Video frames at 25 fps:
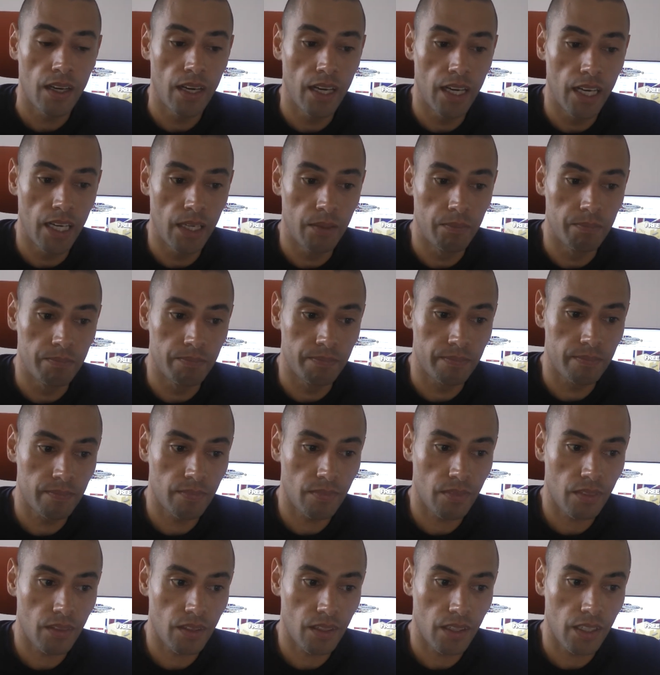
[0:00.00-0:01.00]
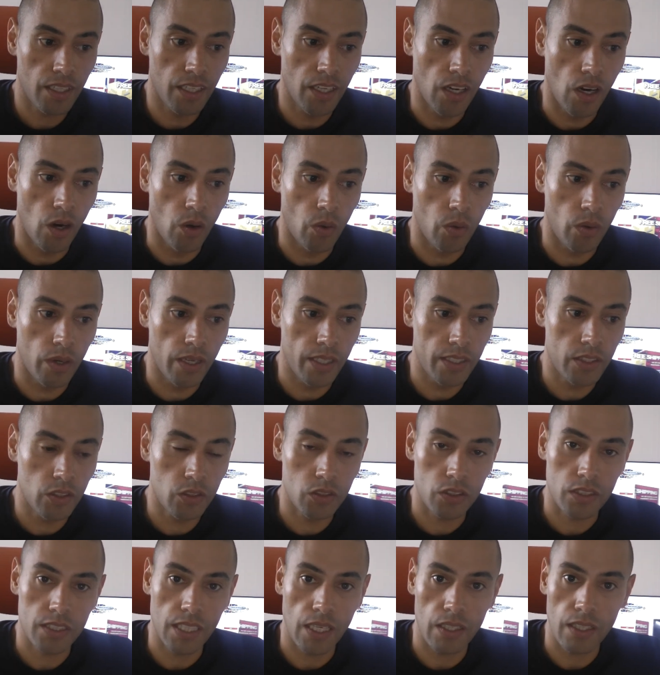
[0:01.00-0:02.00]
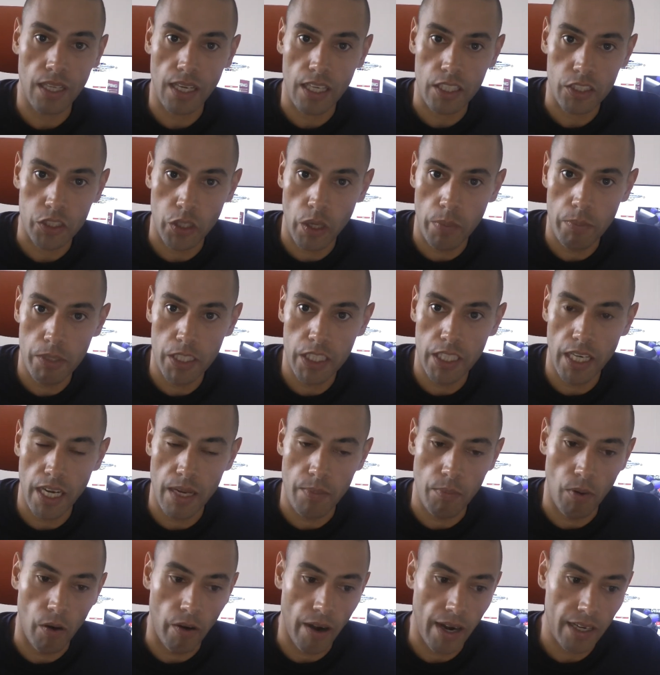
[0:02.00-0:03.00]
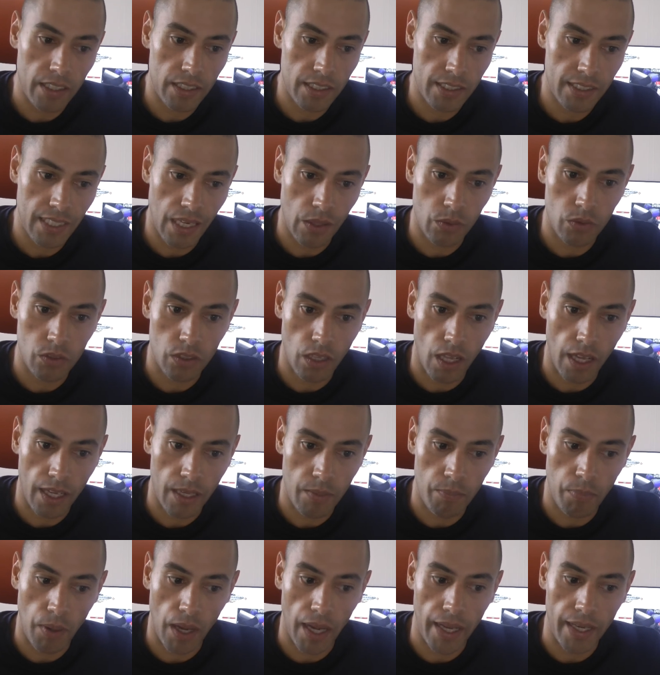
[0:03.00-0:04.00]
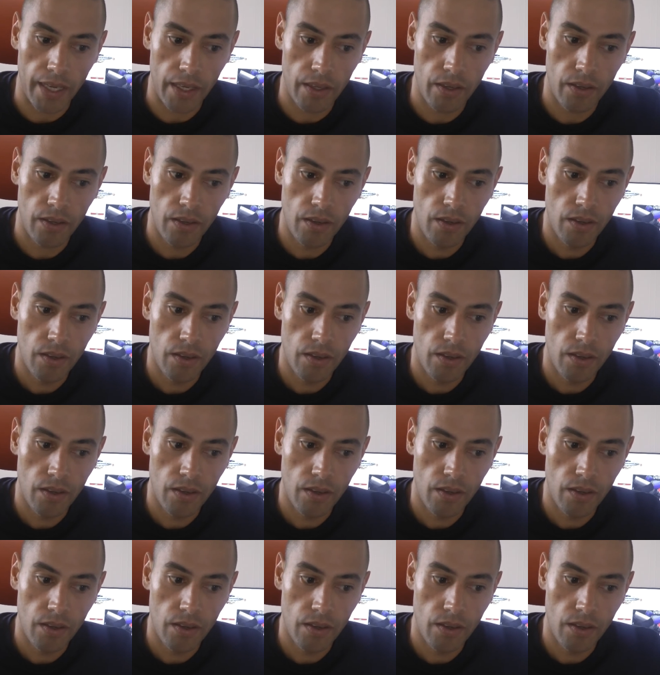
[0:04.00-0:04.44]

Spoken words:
It doesn't sound like a sewing machine anymore. It actually sounds like a bike,